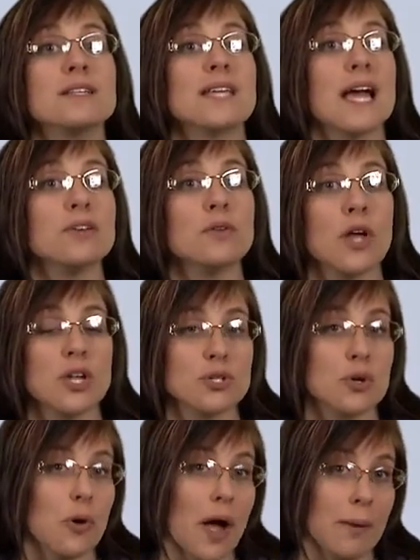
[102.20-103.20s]

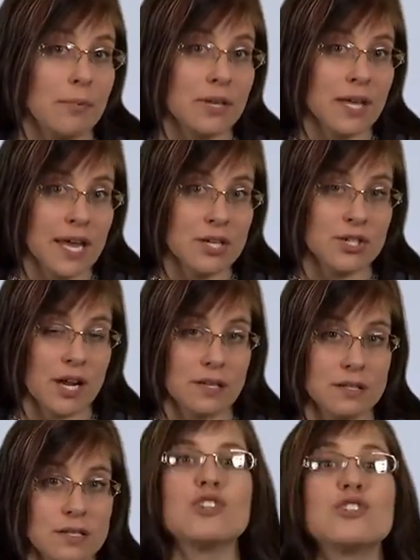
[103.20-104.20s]
technological
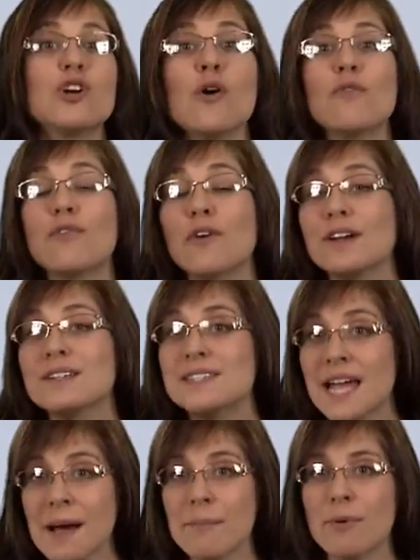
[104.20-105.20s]
applications. So, for
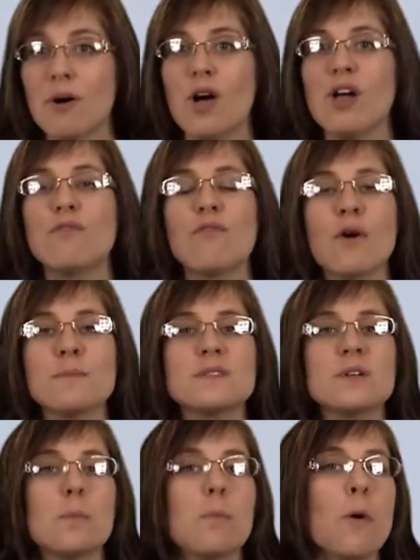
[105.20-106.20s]
example, it
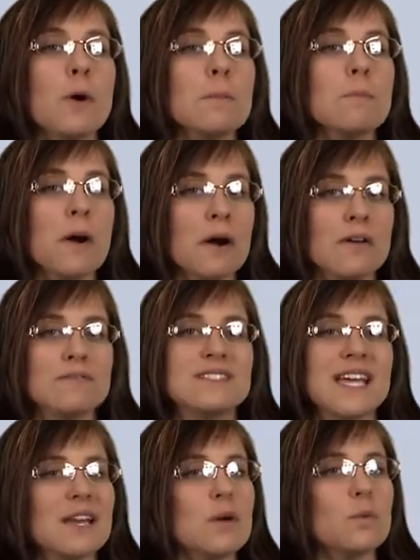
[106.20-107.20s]
forms an important part of
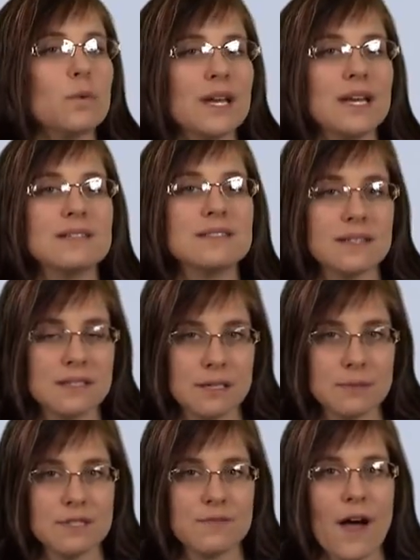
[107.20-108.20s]
data reading
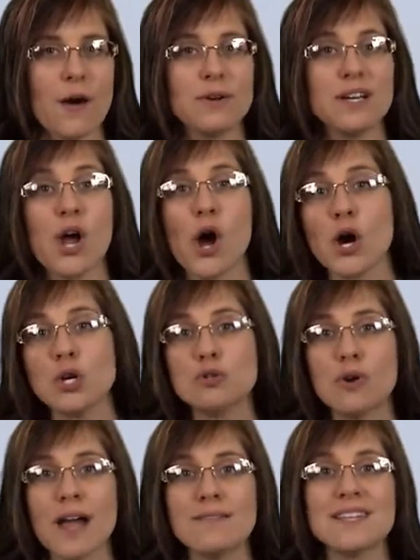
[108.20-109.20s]
systems found in hard
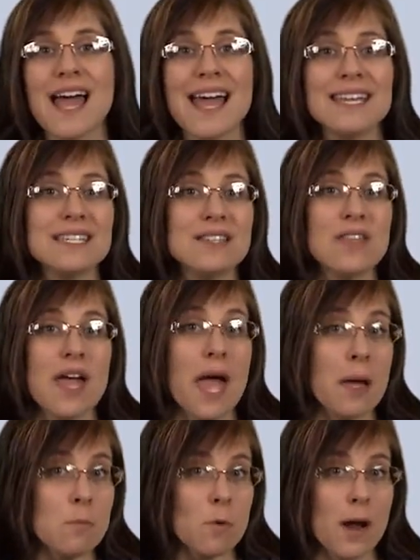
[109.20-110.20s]
drives and in the
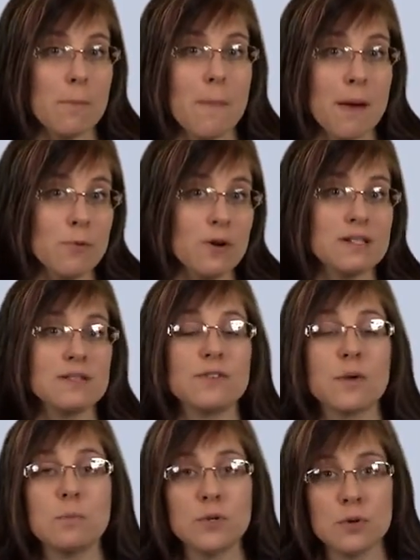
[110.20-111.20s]
MRAM memories of
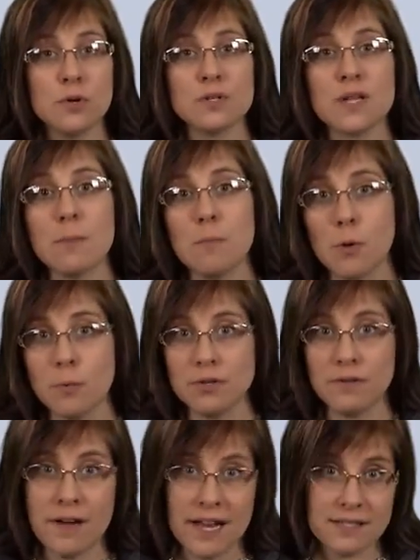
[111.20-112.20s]
computers and mobile
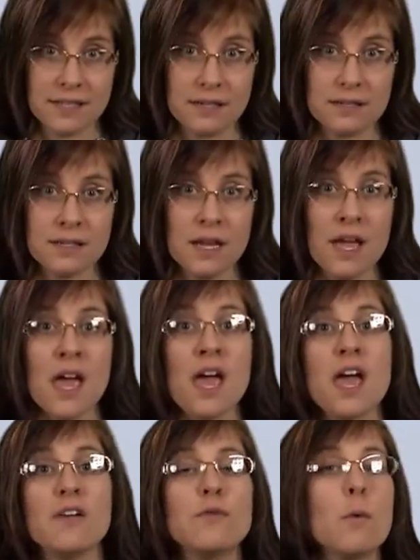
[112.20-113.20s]
devices.
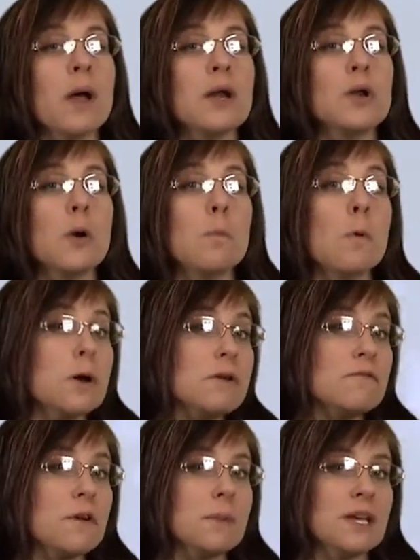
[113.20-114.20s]
If you want to know more
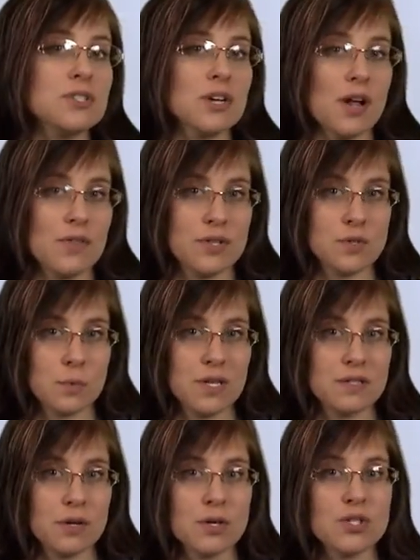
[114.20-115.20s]
information on this
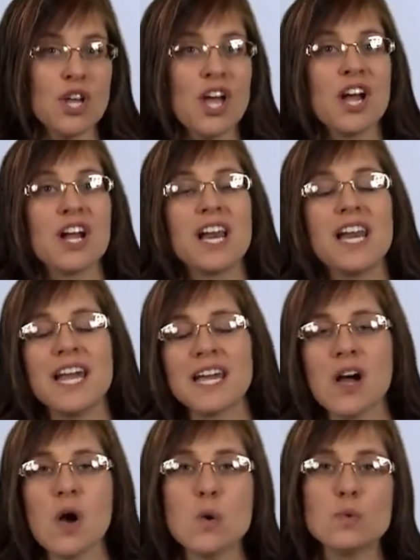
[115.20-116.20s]
research,
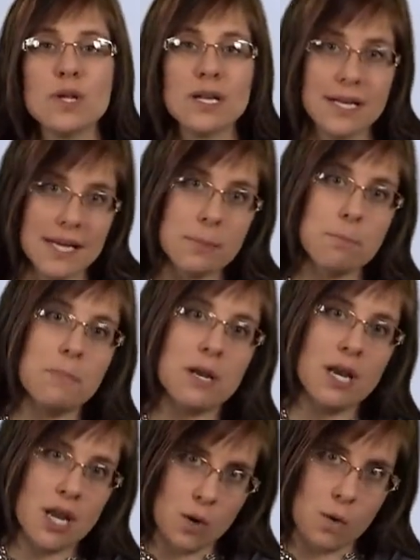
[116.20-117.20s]
click on the link
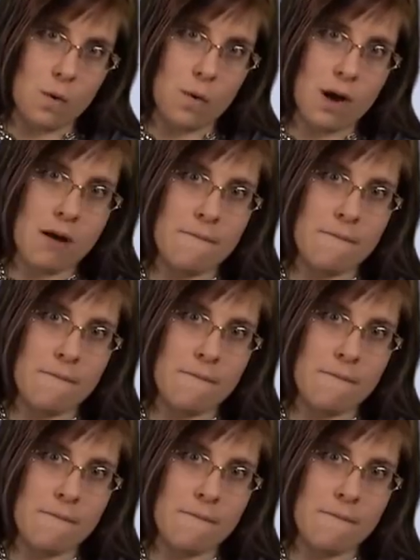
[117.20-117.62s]
below.